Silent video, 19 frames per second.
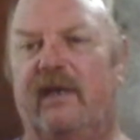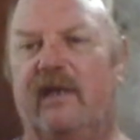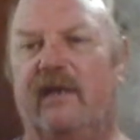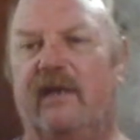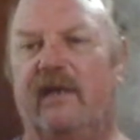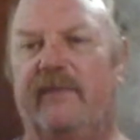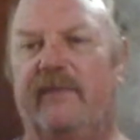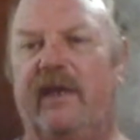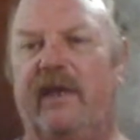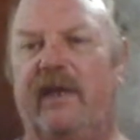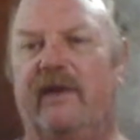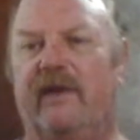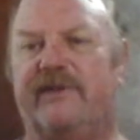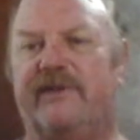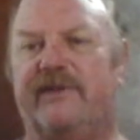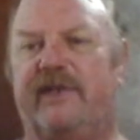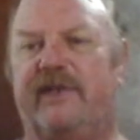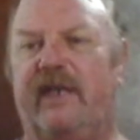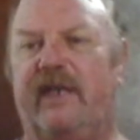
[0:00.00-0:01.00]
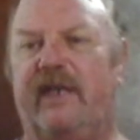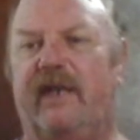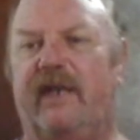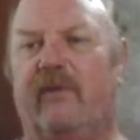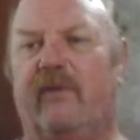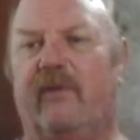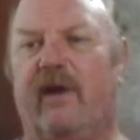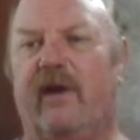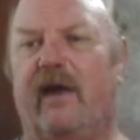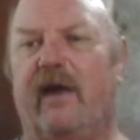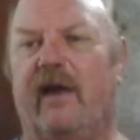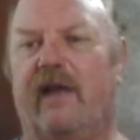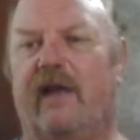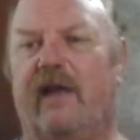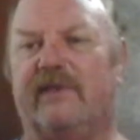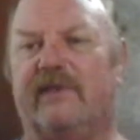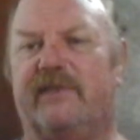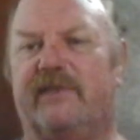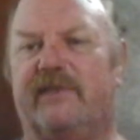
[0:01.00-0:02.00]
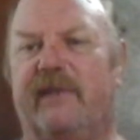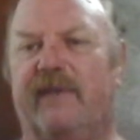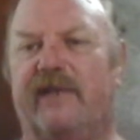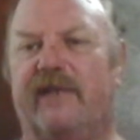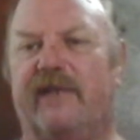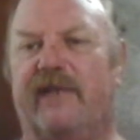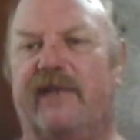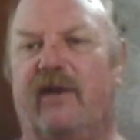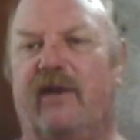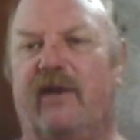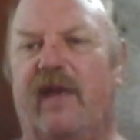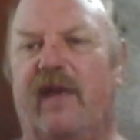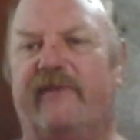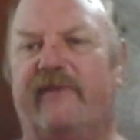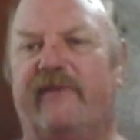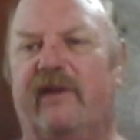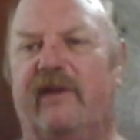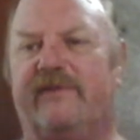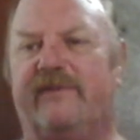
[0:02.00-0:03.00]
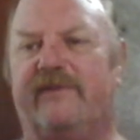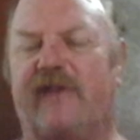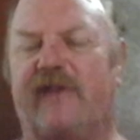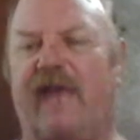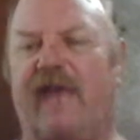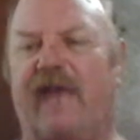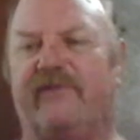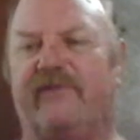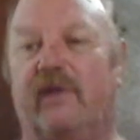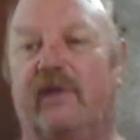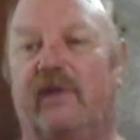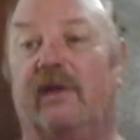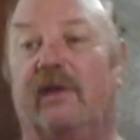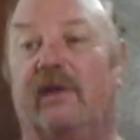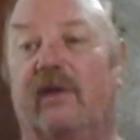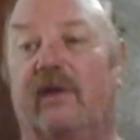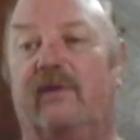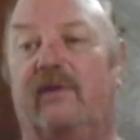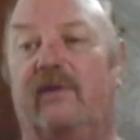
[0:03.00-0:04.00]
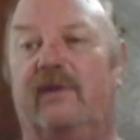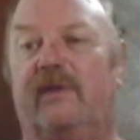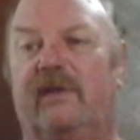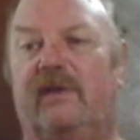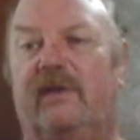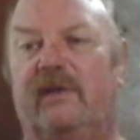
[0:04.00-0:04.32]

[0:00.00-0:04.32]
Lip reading: Many are sitting at warehouses because they don't have enough staff to unload.